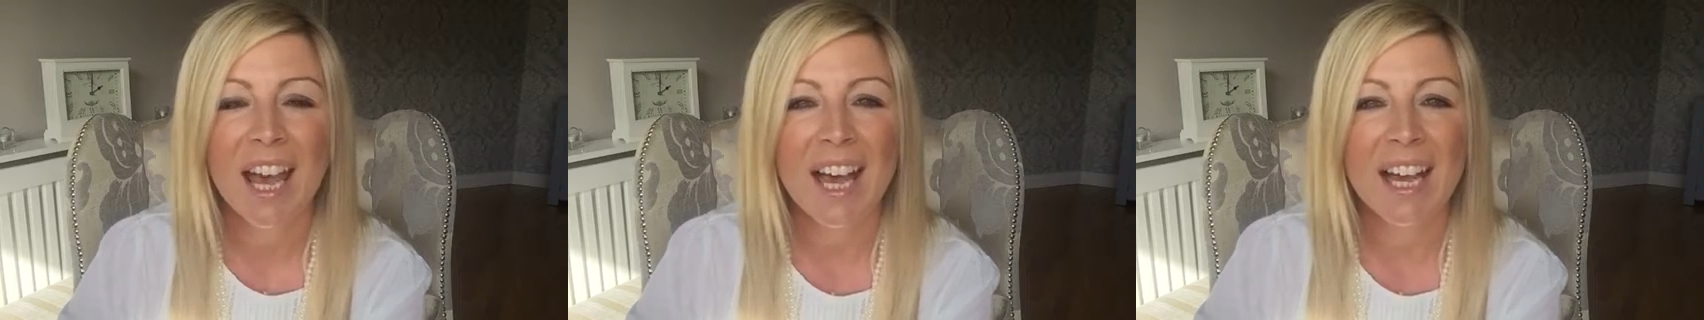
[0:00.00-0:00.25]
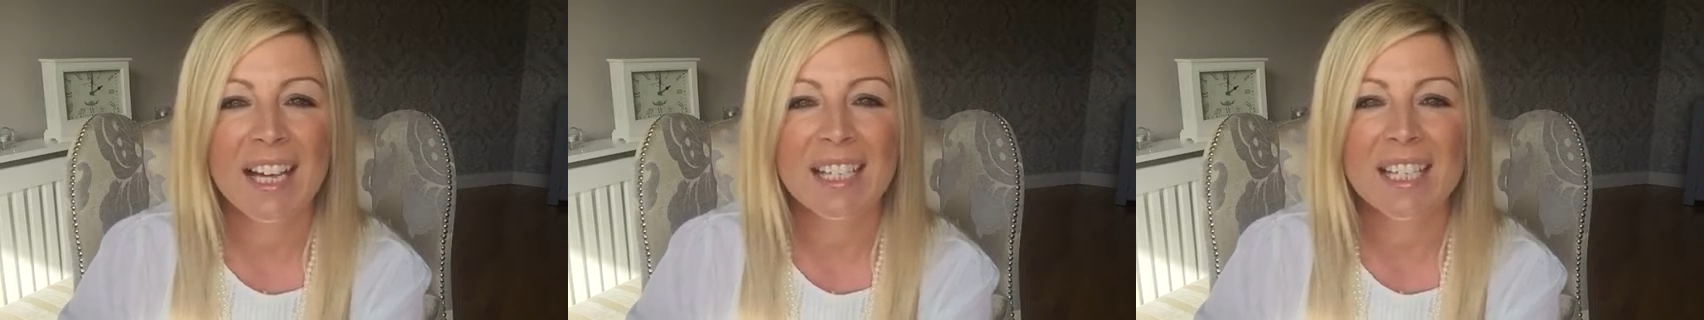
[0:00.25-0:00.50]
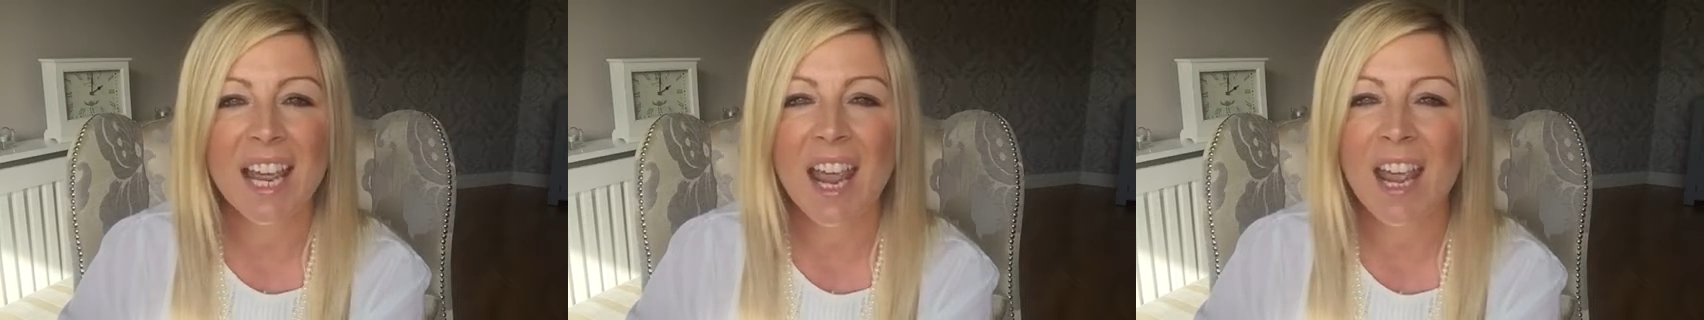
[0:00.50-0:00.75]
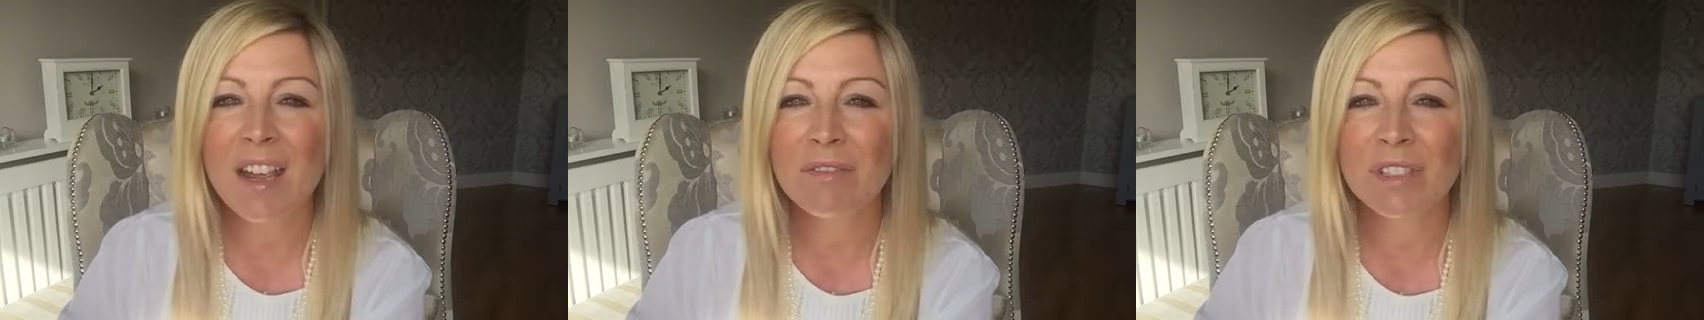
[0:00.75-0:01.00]
and
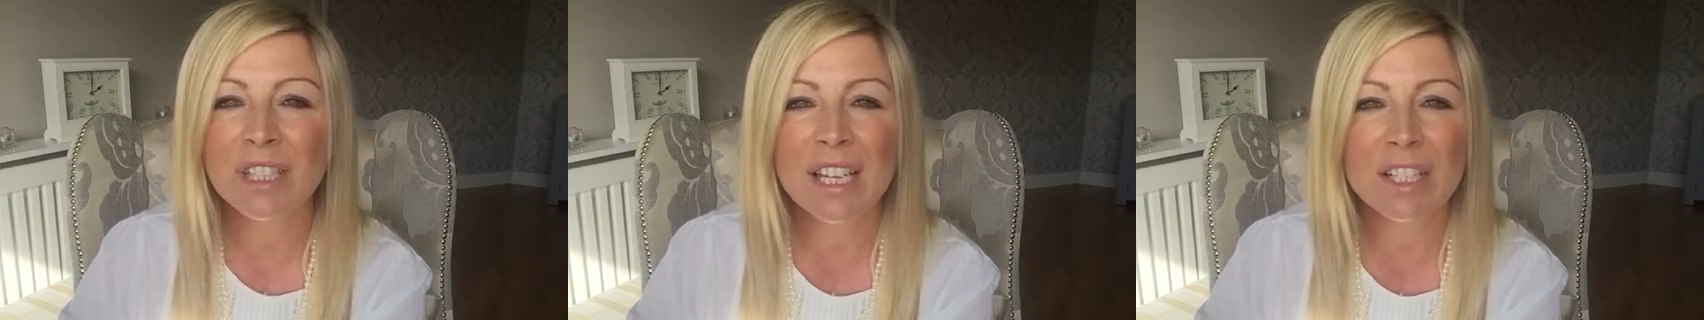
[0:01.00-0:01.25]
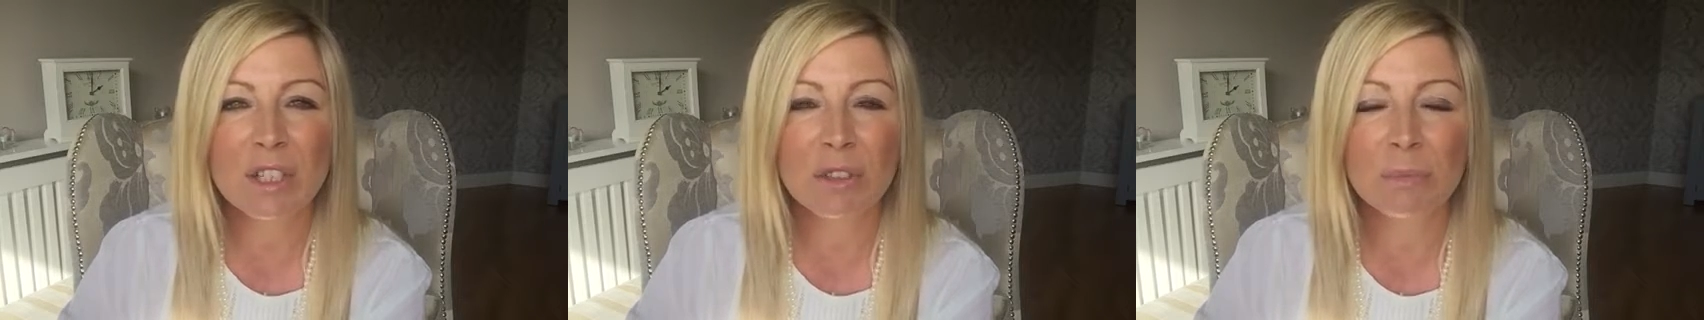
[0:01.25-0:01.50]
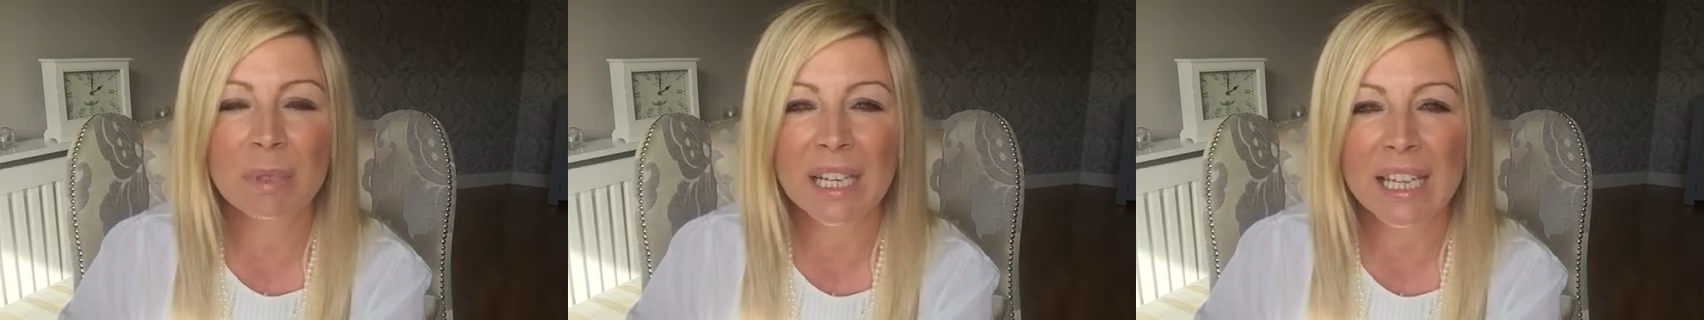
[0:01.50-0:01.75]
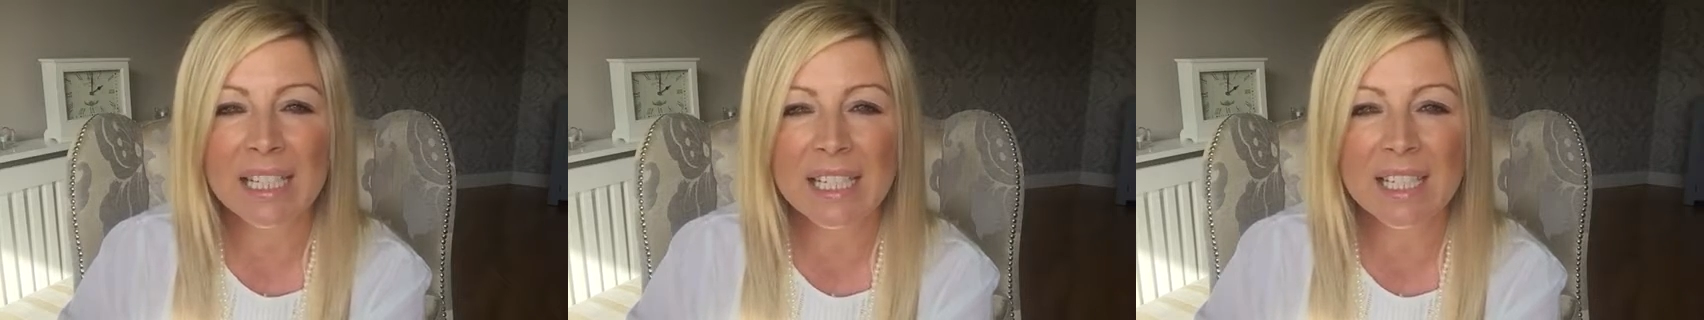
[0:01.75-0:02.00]
everything is a
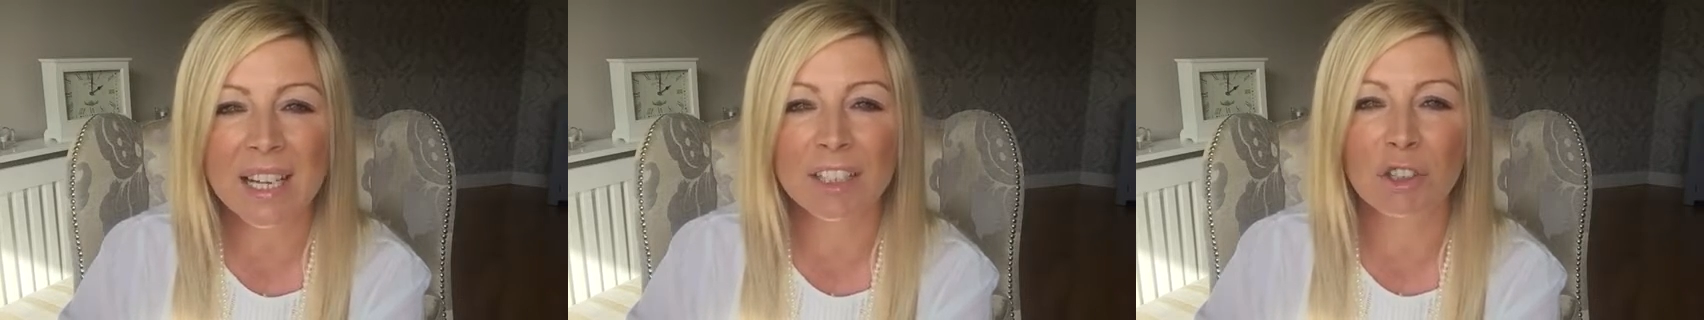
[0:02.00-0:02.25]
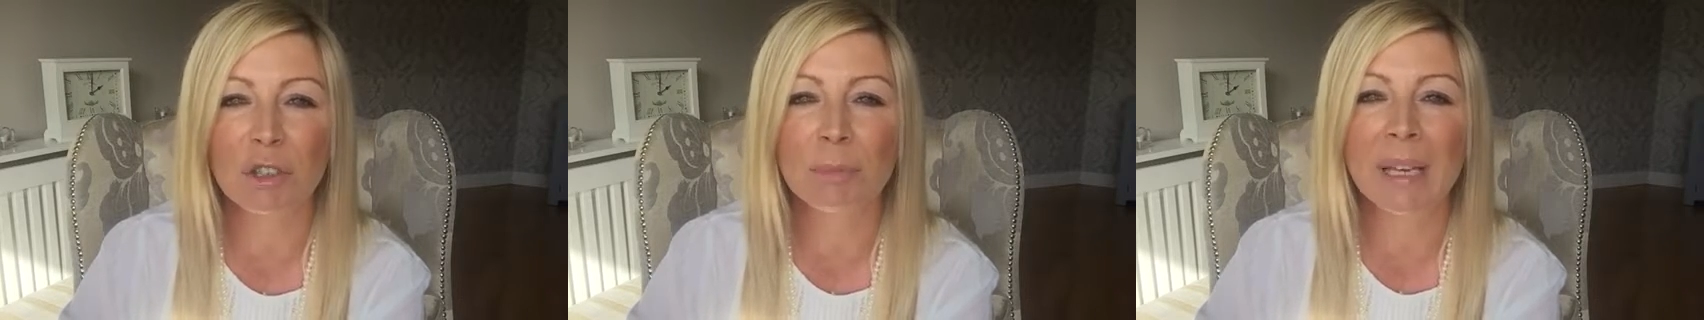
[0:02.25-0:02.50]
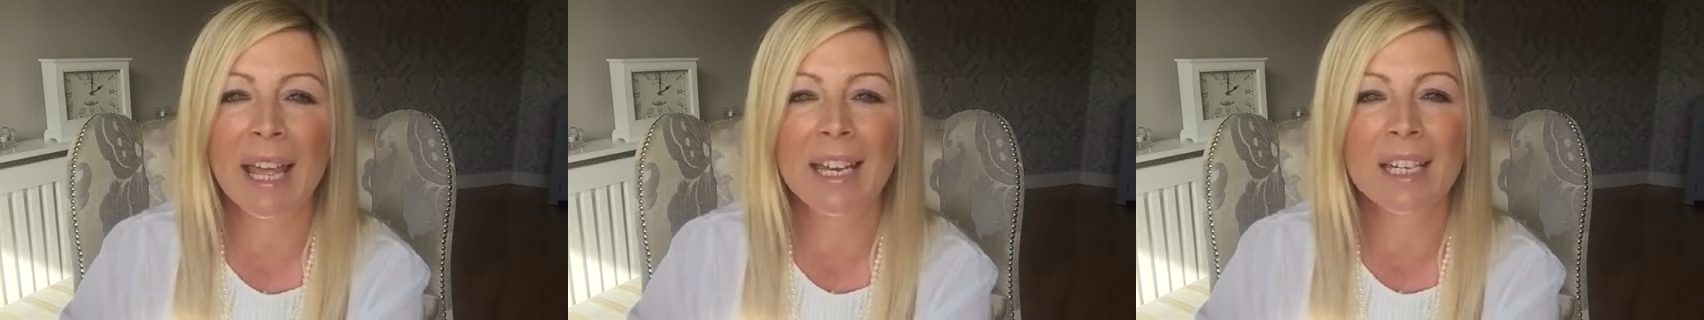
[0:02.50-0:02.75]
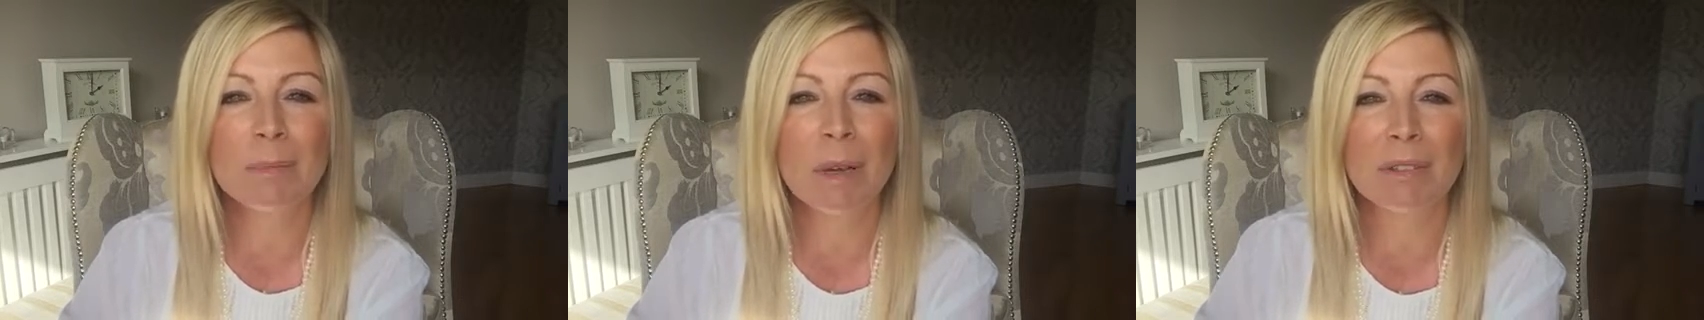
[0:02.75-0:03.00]
complaint and they're
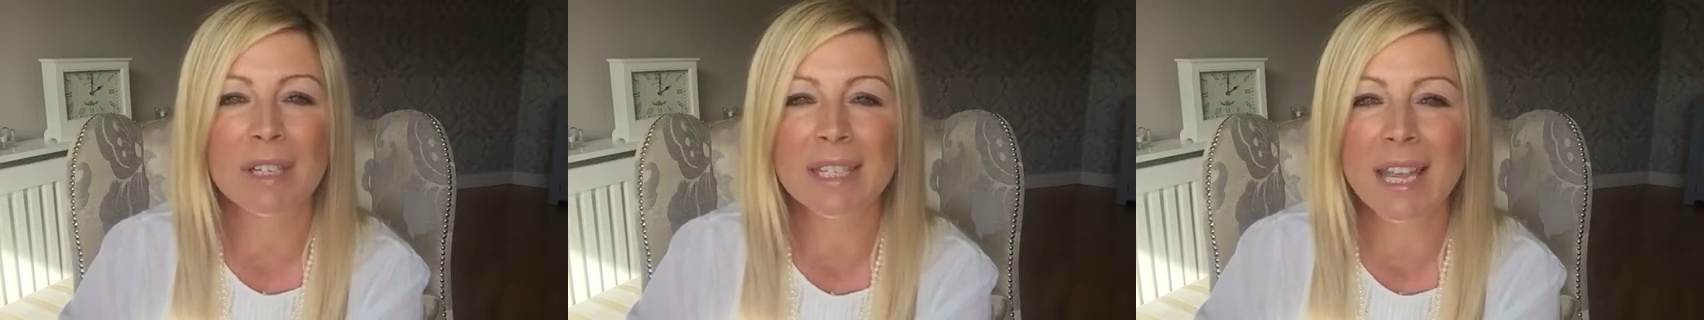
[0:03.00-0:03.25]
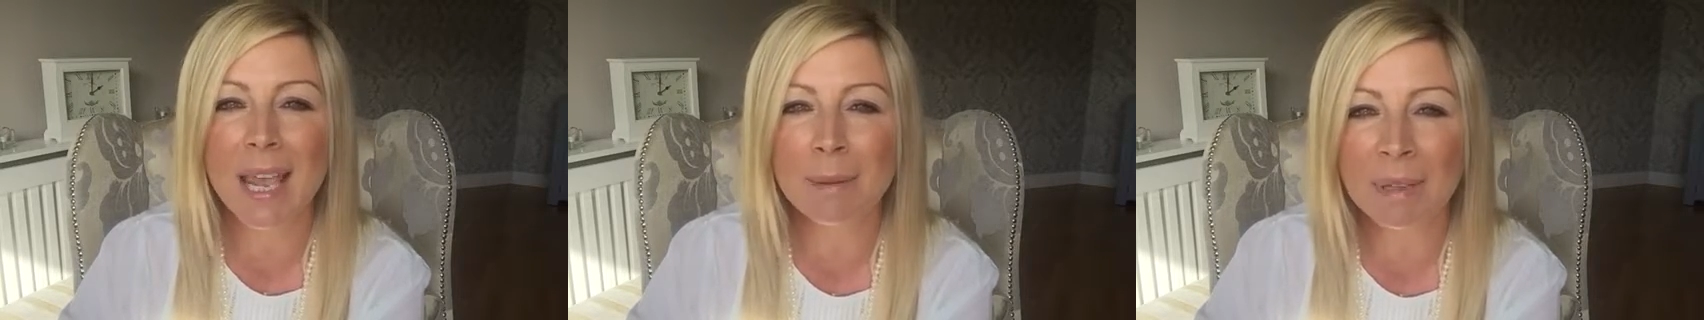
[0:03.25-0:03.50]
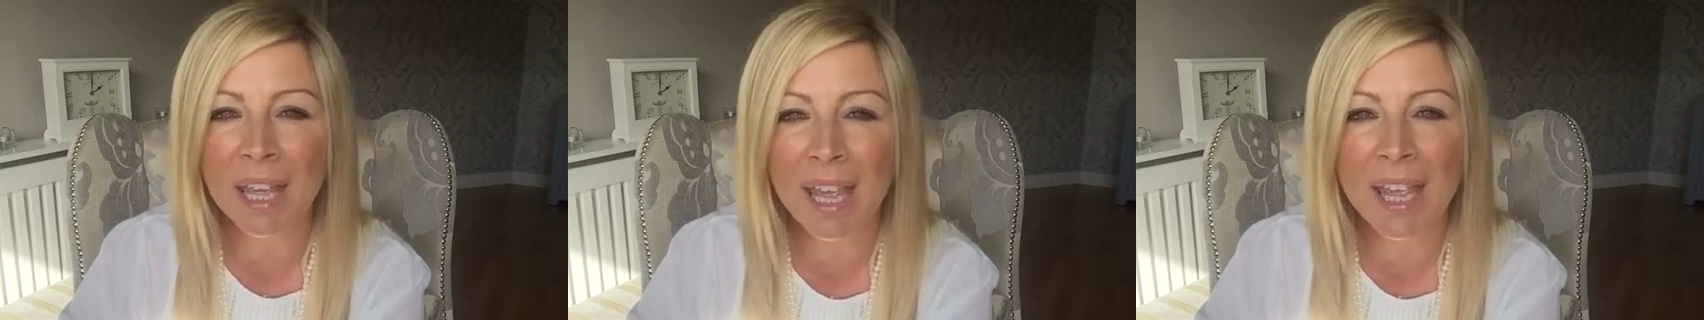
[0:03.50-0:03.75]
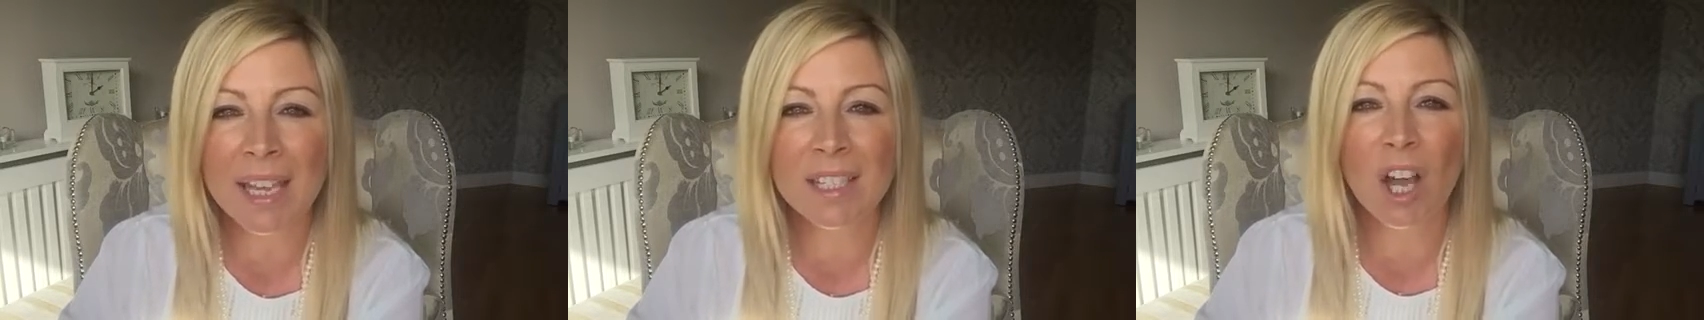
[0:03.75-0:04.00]
complaining about the same
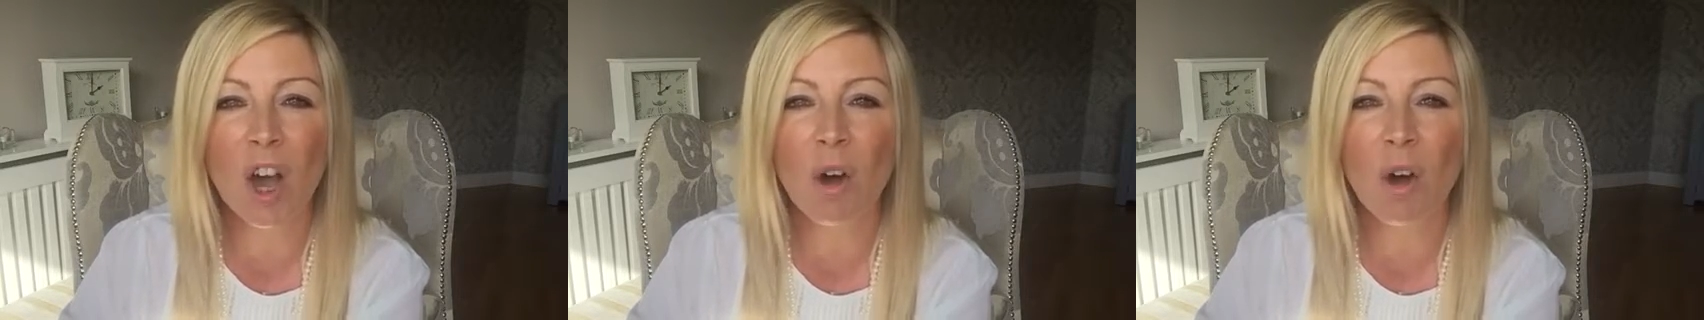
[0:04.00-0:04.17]
things